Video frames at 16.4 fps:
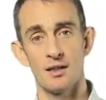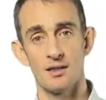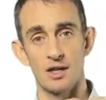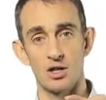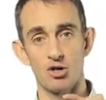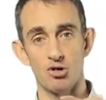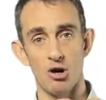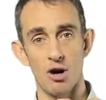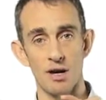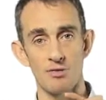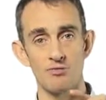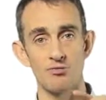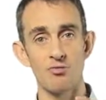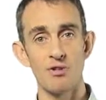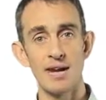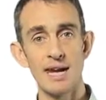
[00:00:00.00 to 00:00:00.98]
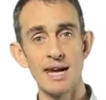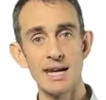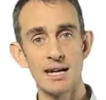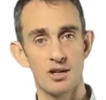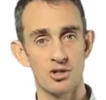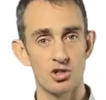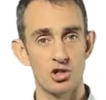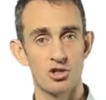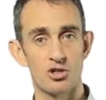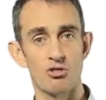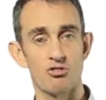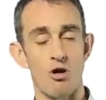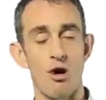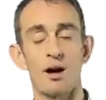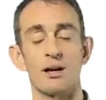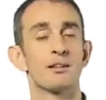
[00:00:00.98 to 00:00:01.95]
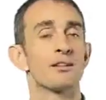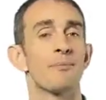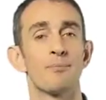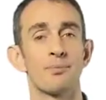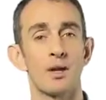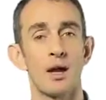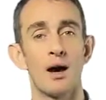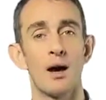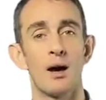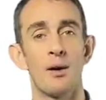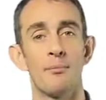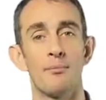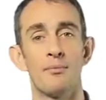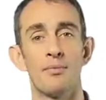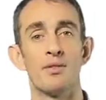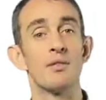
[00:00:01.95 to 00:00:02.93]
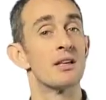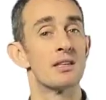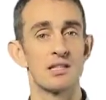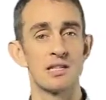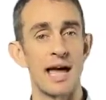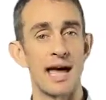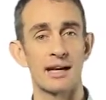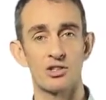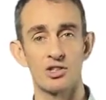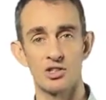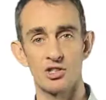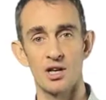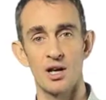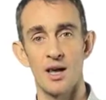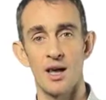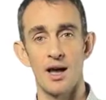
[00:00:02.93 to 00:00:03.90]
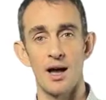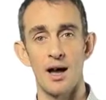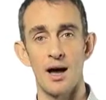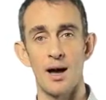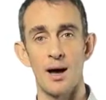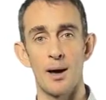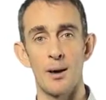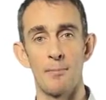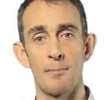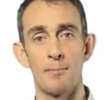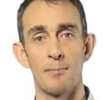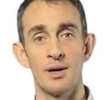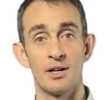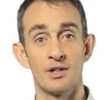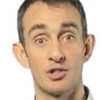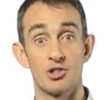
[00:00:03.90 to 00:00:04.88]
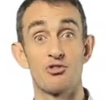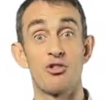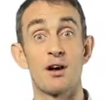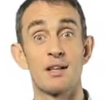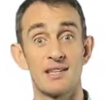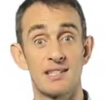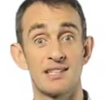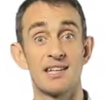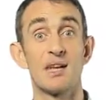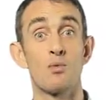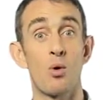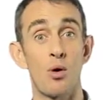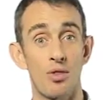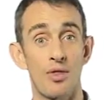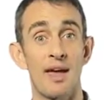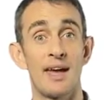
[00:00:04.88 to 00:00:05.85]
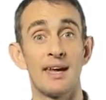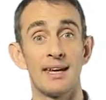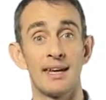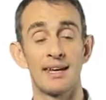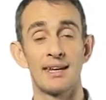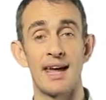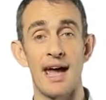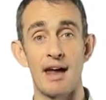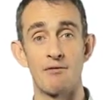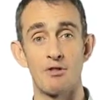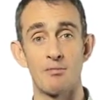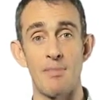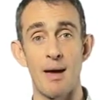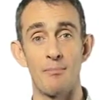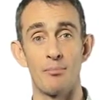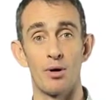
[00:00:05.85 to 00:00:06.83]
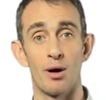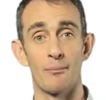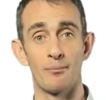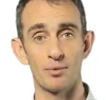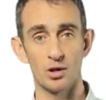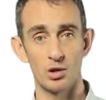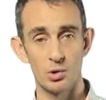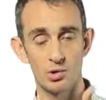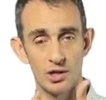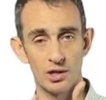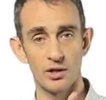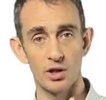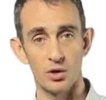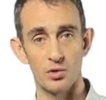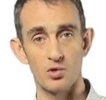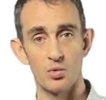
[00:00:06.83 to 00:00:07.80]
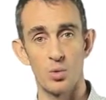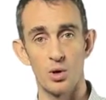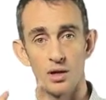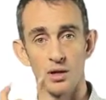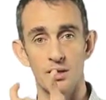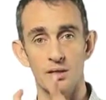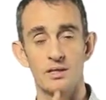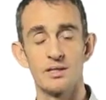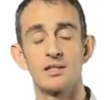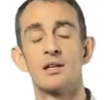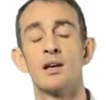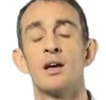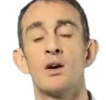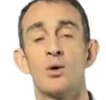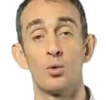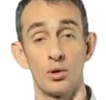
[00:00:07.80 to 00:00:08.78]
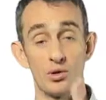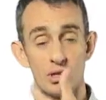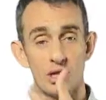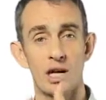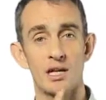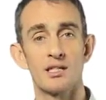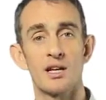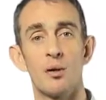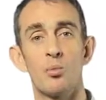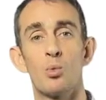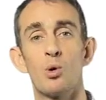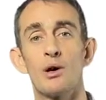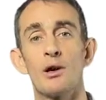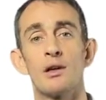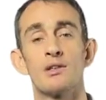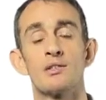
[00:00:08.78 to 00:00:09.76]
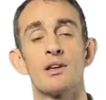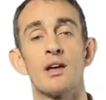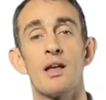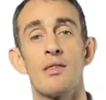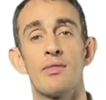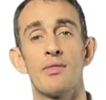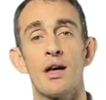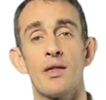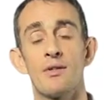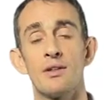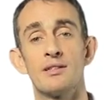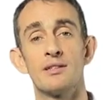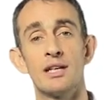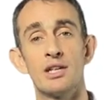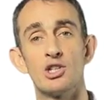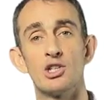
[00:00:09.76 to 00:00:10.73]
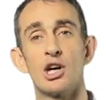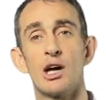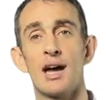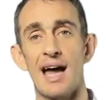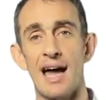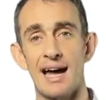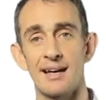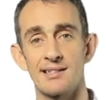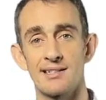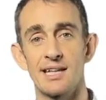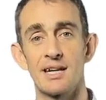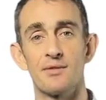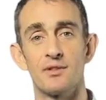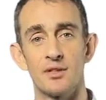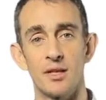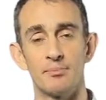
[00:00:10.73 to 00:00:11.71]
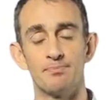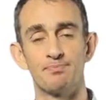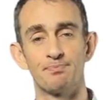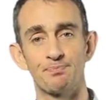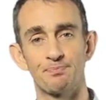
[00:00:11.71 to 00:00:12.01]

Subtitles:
they try and reconstruct the text to try and see what they can remember using those words, those cut-up words that the teacher has given them.